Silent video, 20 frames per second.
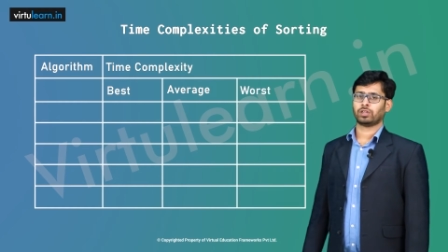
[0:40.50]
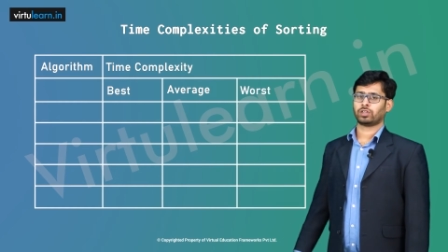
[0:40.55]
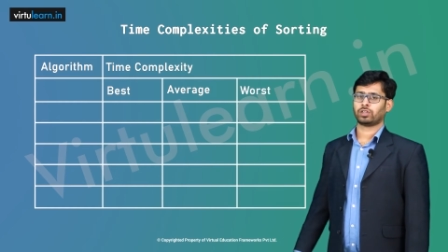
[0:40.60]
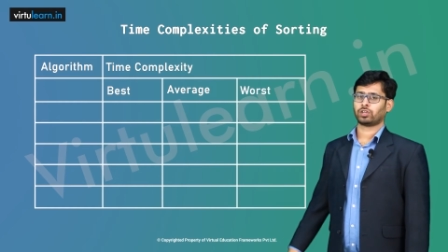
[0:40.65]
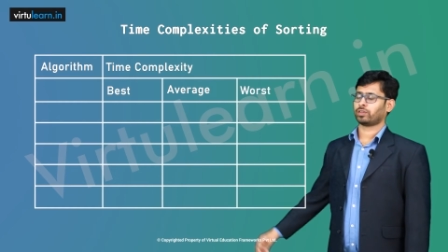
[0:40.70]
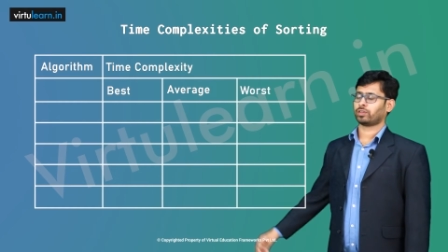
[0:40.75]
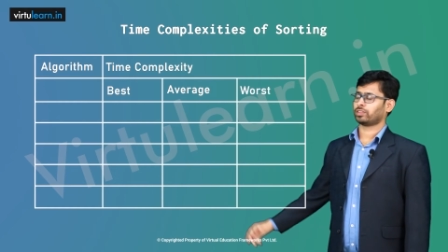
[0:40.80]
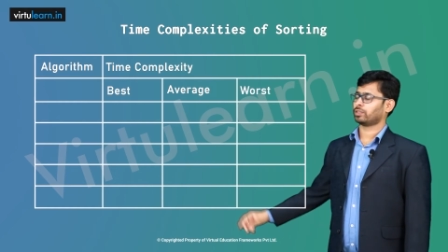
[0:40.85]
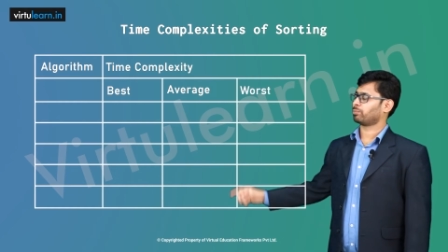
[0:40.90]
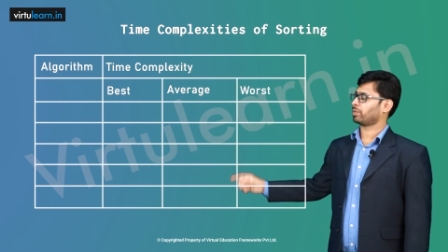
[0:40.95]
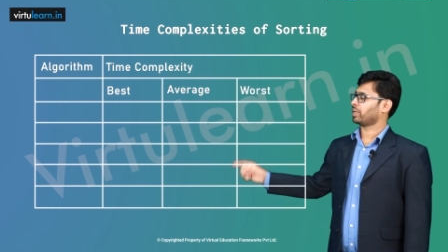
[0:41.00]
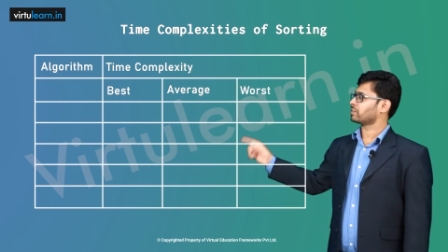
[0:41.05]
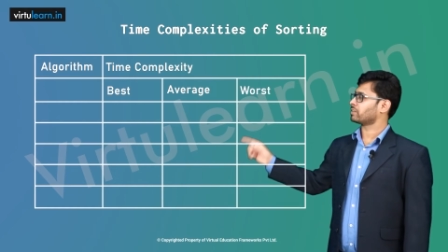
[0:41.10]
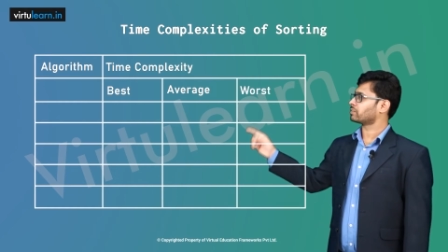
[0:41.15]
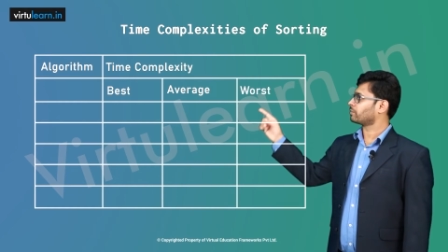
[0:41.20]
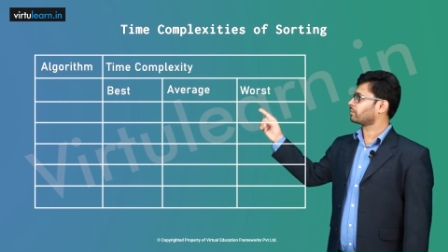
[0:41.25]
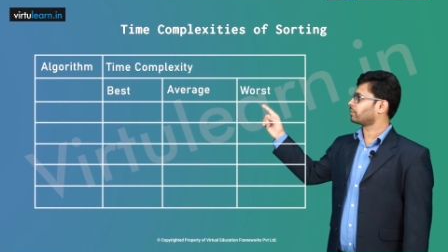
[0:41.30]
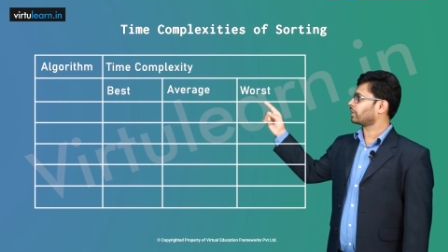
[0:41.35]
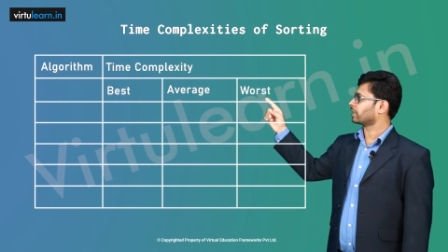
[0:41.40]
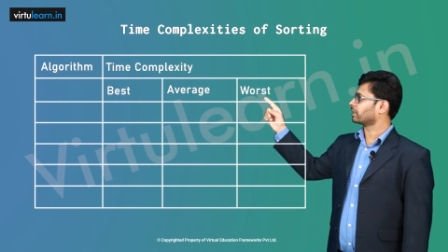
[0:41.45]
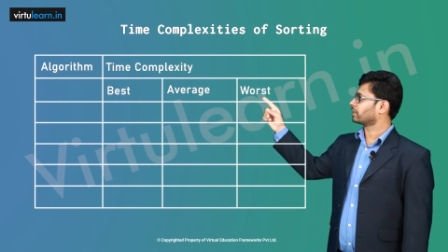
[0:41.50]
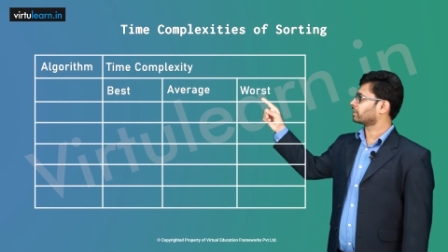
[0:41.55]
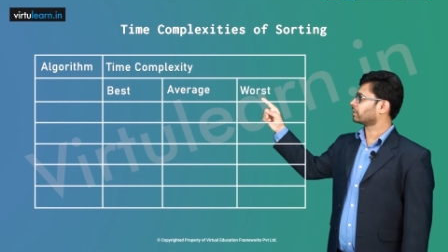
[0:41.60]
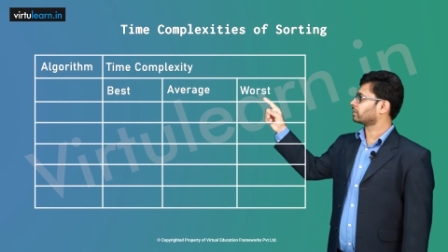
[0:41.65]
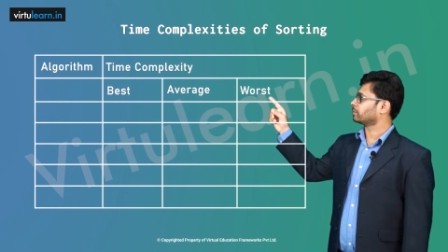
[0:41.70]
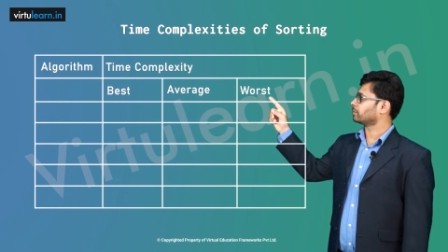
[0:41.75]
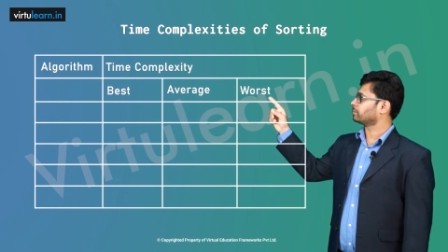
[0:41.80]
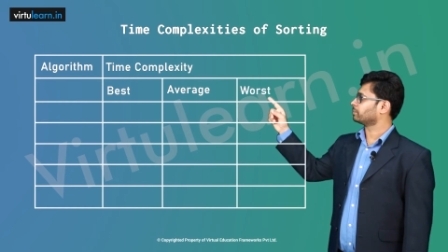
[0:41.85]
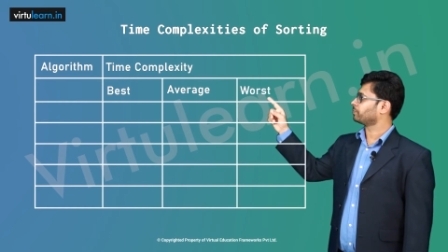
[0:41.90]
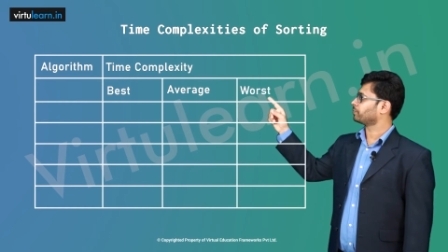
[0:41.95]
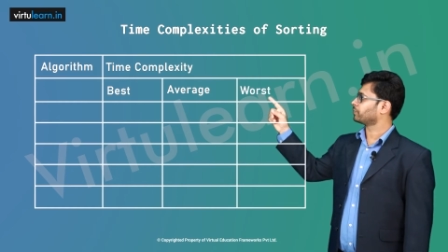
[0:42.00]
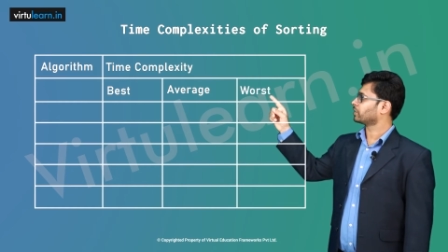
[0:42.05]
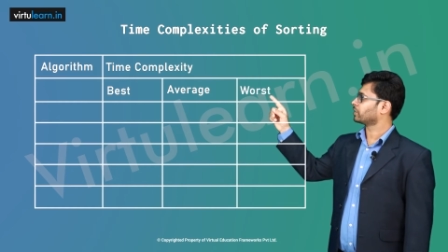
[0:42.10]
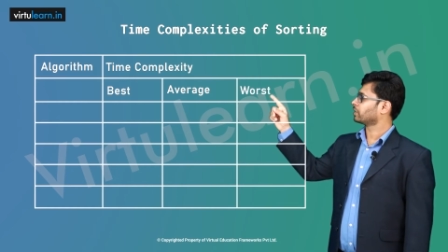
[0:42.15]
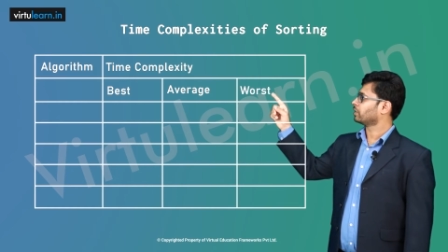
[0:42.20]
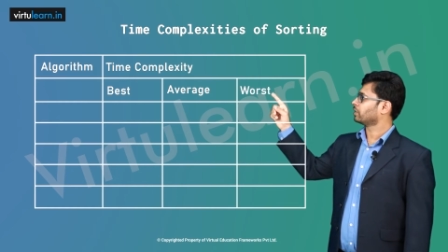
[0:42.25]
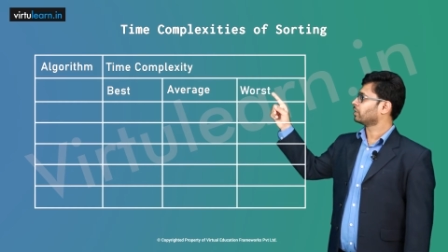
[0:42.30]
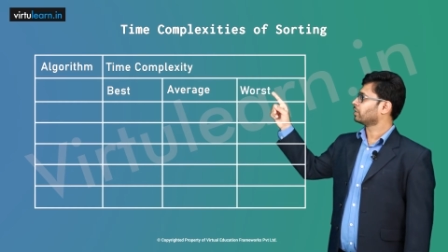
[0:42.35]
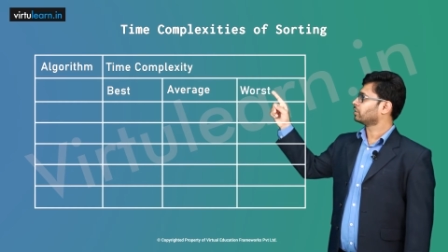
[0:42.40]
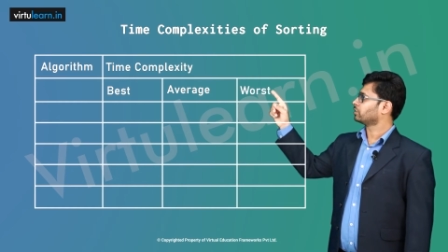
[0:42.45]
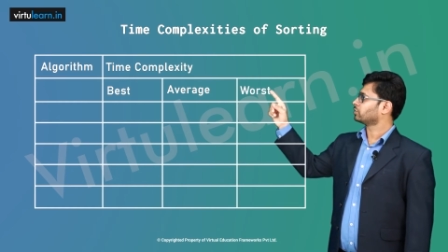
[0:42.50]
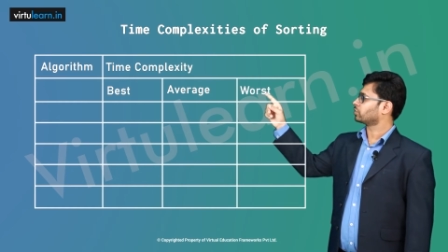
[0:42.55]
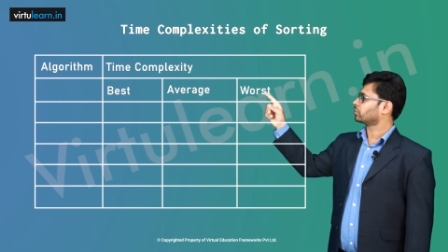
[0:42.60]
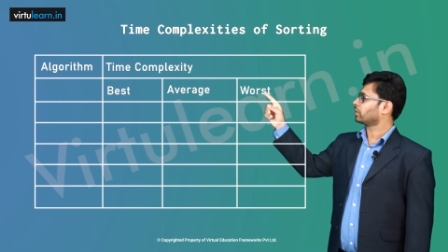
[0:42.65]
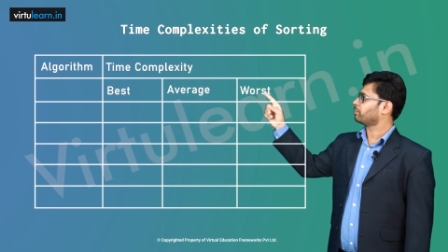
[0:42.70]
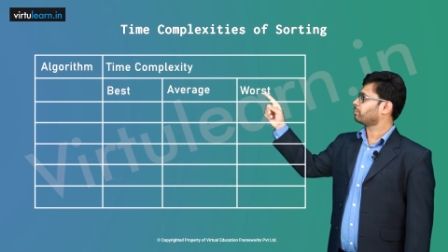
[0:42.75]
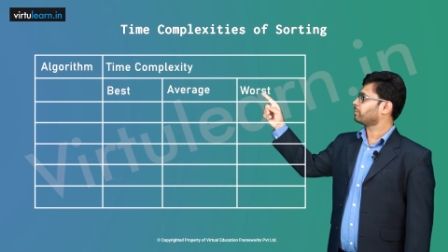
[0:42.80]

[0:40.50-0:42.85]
Now in the place of algorithm, so let